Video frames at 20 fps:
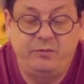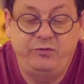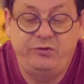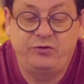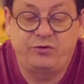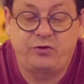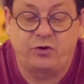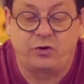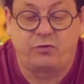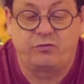of
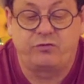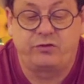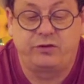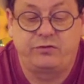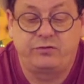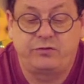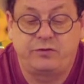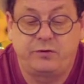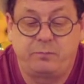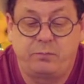his
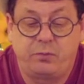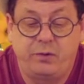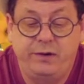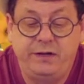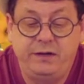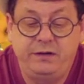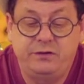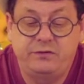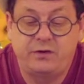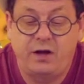servants to
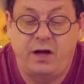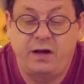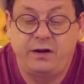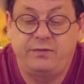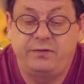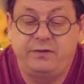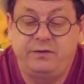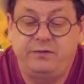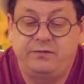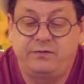bring
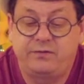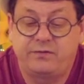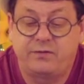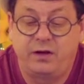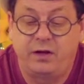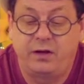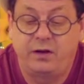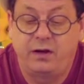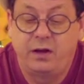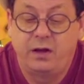Jonathan's
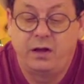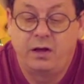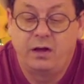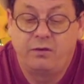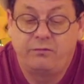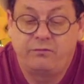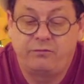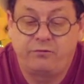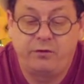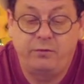son
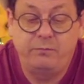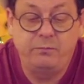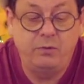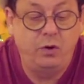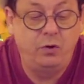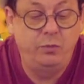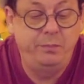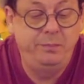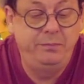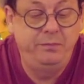from
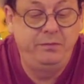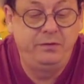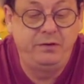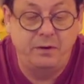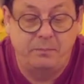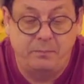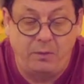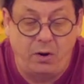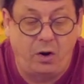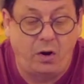Lo
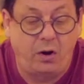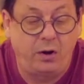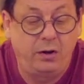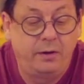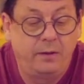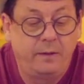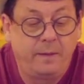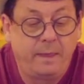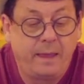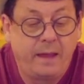
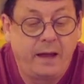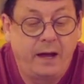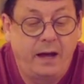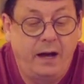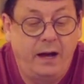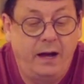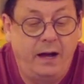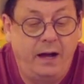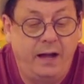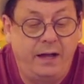Debar.
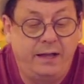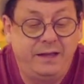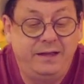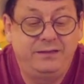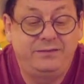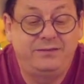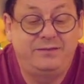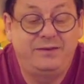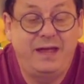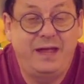
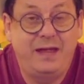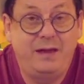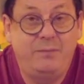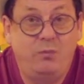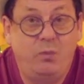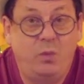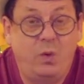His name